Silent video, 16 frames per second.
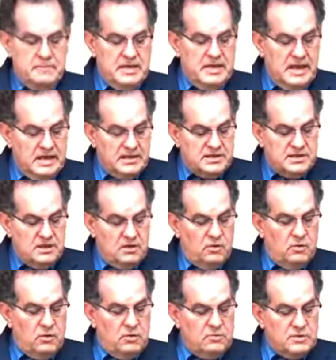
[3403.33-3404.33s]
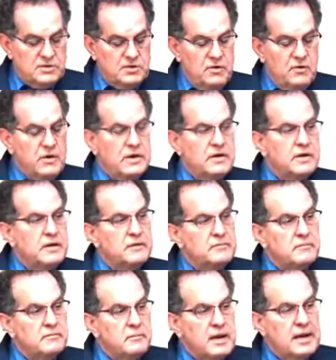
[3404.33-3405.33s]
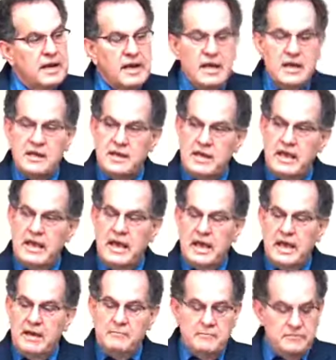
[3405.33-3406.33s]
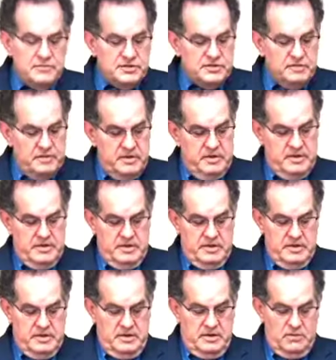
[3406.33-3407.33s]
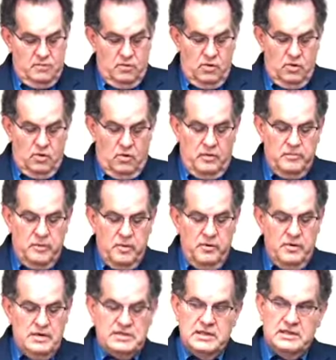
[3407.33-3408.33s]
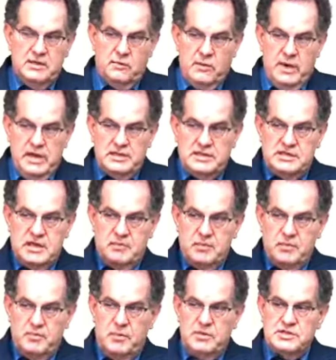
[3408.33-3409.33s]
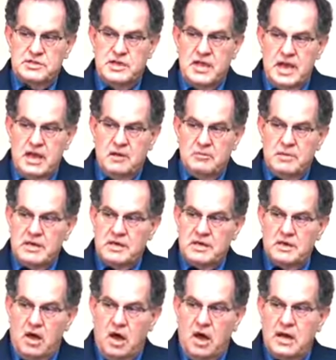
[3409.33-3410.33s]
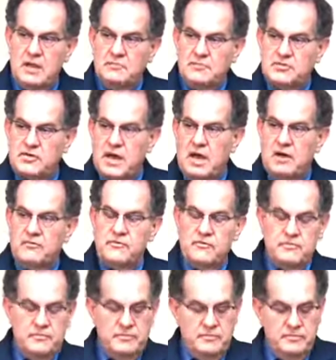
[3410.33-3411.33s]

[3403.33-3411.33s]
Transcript: And yes, the Lord was going to bring an end to Ahab's rule. Who is it that raises up and puts down but God Himself?